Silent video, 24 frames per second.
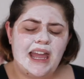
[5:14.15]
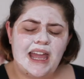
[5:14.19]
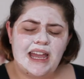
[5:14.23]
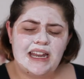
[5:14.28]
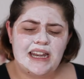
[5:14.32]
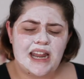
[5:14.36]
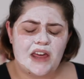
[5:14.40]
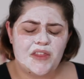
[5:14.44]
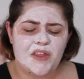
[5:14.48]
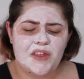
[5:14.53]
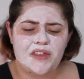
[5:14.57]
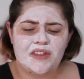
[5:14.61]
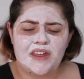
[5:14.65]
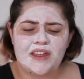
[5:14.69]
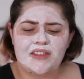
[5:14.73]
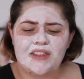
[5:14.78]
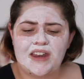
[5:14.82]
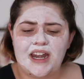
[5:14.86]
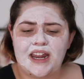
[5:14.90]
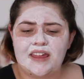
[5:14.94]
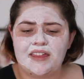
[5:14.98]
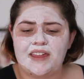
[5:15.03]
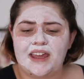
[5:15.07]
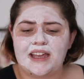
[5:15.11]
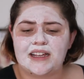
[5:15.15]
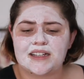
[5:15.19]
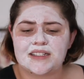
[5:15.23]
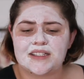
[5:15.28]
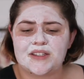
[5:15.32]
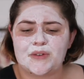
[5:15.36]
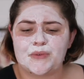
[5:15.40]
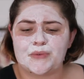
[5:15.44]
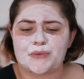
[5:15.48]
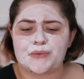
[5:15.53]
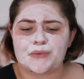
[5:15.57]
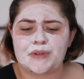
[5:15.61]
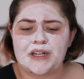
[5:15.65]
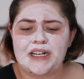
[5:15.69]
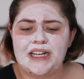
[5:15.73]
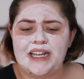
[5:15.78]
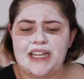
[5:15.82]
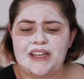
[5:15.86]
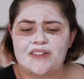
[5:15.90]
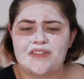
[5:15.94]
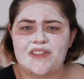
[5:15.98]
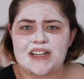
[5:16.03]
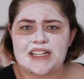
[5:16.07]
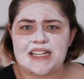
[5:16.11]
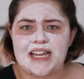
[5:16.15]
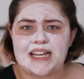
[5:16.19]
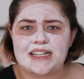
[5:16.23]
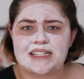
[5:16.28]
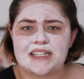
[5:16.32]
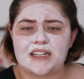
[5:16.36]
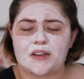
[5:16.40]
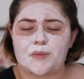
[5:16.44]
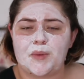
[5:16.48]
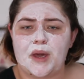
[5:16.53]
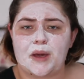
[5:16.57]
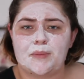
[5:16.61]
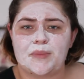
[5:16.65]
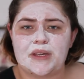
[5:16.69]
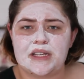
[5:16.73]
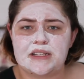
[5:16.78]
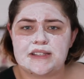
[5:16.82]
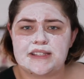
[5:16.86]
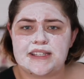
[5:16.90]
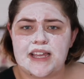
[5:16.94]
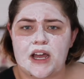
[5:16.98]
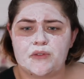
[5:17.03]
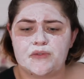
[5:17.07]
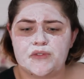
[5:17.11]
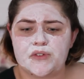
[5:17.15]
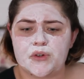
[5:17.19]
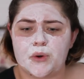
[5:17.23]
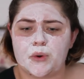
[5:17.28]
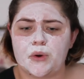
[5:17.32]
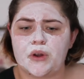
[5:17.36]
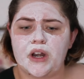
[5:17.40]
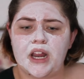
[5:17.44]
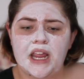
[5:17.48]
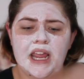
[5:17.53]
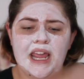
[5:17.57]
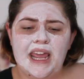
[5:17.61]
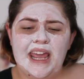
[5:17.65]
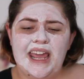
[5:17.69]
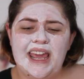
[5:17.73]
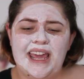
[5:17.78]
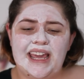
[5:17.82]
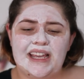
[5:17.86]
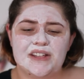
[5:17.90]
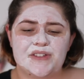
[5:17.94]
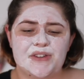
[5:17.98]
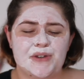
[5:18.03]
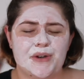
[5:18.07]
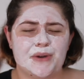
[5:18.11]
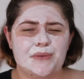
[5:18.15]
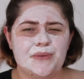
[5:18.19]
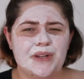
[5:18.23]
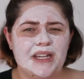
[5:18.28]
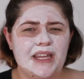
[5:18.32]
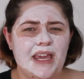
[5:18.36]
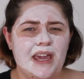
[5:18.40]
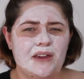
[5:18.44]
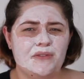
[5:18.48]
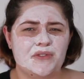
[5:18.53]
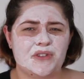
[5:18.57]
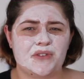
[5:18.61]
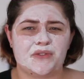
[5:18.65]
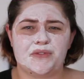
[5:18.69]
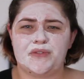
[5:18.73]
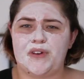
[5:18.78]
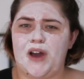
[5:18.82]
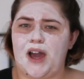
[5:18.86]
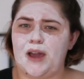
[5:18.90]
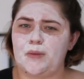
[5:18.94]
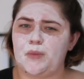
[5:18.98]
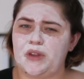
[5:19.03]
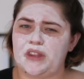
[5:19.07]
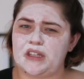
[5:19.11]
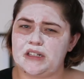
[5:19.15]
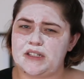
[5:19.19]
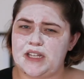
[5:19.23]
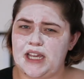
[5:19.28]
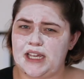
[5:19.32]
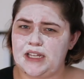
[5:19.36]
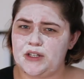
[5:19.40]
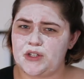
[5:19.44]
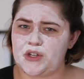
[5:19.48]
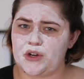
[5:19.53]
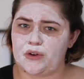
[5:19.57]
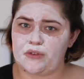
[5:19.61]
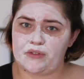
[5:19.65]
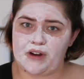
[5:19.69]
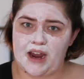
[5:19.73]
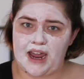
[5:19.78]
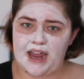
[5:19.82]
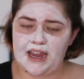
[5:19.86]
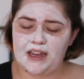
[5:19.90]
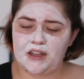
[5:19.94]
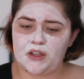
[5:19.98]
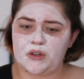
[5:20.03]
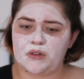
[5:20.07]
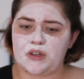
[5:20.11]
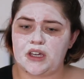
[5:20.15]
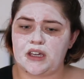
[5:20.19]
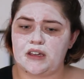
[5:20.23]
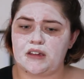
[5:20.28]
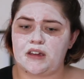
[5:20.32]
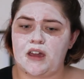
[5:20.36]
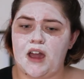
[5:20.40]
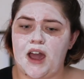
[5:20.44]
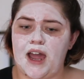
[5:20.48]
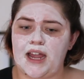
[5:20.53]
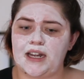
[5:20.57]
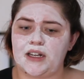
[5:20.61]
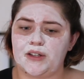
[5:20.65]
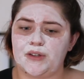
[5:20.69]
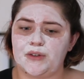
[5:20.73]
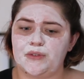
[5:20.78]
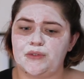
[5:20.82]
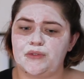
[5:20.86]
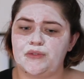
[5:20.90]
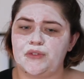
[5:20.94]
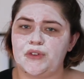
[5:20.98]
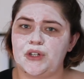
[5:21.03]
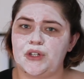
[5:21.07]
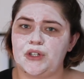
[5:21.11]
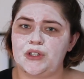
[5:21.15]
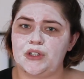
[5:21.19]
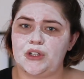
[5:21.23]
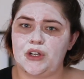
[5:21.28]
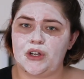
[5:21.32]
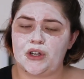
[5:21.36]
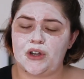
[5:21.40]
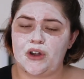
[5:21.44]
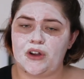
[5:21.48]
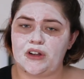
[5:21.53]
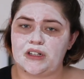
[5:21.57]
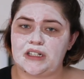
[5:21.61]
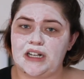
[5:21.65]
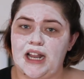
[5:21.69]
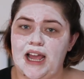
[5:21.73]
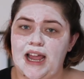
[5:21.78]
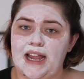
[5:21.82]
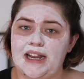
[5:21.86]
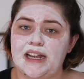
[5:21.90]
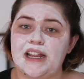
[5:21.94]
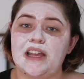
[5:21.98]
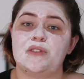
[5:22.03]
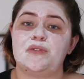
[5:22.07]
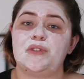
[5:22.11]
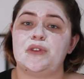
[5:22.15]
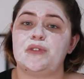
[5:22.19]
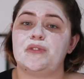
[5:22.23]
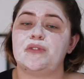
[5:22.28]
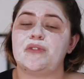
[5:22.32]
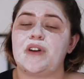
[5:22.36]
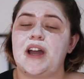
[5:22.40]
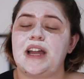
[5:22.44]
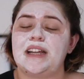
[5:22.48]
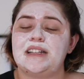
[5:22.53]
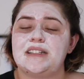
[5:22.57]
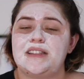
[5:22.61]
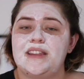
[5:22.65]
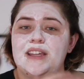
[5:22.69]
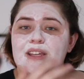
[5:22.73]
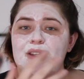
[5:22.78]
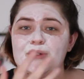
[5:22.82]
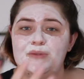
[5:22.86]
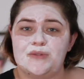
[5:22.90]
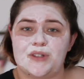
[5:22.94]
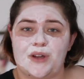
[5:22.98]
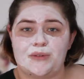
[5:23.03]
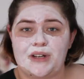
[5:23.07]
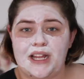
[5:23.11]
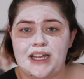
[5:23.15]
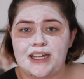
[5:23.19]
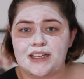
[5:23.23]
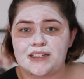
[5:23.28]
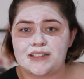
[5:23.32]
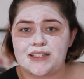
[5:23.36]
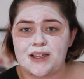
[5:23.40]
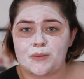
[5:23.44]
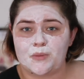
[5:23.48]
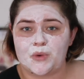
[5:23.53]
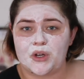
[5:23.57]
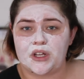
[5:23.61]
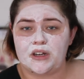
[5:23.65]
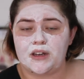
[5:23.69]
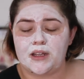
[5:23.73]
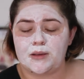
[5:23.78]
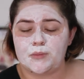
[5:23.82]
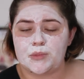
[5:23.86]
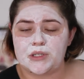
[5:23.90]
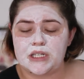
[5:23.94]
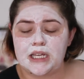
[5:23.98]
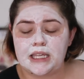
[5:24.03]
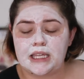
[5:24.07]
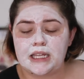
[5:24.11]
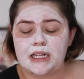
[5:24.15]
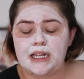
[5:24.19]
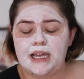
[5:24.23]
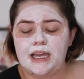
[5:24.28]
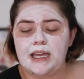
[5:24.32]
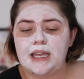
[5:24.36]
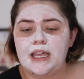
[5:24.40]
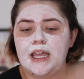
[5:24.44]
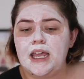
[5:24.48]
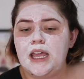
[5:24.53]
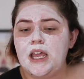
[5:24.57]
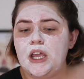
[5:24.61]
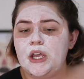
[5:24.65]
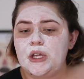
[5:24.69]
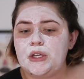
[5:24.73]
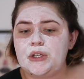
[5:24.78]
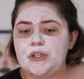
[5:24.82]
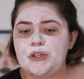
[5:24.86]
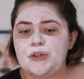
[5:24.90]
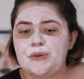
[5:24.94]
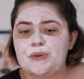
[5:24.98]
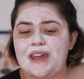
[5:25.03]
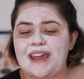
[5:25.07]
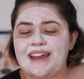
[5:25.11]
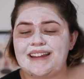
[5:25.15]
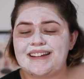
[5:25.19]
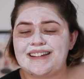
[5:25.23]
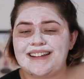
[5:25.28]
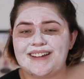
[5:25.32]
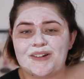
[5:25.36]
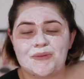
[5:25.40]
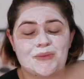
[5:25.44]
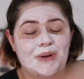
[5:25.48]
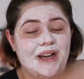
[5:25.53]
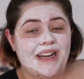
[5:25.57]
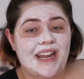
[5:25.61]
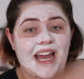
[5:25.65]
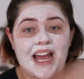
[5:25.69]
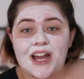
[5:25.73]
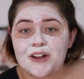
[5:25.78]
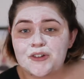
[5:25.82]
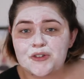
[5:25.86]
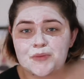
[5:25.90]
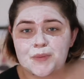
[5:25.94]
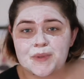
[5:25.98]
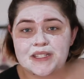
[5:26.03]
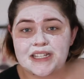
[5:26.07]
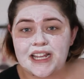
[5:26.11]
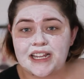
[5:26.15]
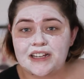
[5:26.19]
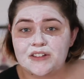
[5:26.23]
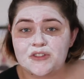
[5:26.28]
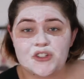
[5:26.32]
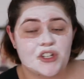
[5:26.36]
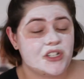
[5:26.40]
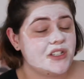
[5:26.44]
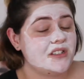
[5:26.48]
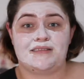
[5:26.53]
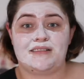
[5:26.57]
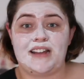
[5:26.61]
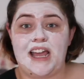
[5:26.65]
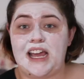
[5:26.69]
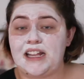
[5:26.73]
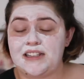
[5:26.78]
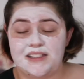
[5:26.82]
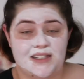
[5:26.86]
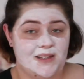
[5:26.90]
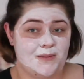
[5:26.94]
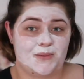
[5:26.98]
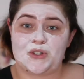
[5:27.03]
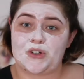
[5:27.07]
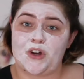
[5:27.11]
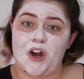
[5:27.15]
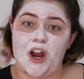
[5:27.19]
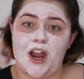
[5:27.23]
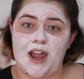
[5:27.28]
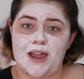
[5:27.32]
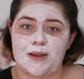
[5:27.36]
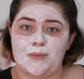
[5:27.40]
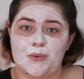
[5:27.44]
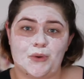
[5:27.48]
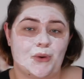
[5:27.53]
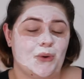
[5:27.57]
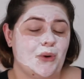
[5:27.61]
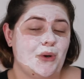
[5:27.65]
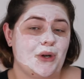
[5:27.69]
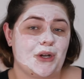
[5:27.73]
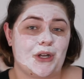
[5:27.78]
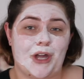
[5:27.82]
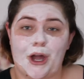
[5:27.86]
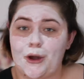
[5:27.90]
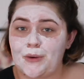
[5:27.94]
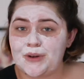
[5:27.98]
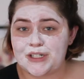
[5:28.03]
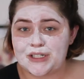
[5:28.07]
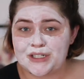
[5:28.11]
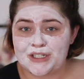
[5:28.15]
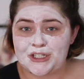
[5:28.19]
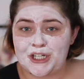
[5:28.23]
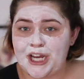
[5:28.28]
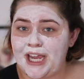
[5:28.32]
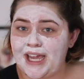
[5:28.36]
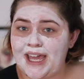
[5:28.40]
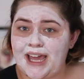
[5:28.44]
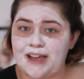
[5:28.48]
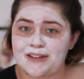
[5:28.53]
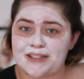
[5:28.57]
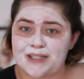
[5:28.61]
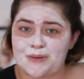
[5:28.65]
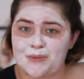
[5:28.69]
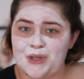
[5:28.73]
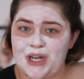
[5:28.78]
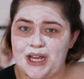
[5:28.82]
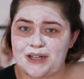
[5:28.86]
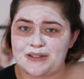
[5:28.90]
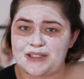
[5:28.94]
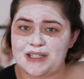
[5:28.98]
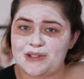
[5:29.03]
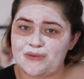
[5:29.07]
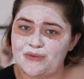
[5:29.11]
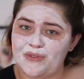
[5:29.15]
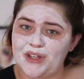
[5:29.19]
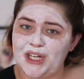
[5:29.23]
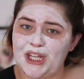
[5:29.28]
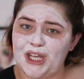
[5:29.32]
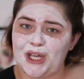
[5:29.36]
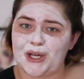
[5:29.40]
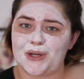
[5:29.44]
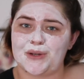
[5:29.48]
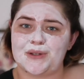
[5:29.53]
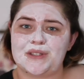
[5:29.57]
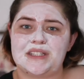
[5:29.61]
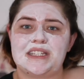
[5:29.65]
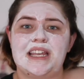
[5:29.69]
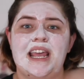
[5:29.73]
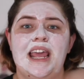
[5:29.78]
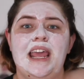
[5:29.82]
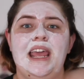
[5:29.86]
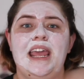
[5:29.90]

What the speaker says: Another thing that I think's really fantastic about being self-taught is you don't really have to vibe with a teacher, right? You can kind of look online. If you find that you don't like someone in particular, you can 100% just unsubscribe or go and check out someone else's videos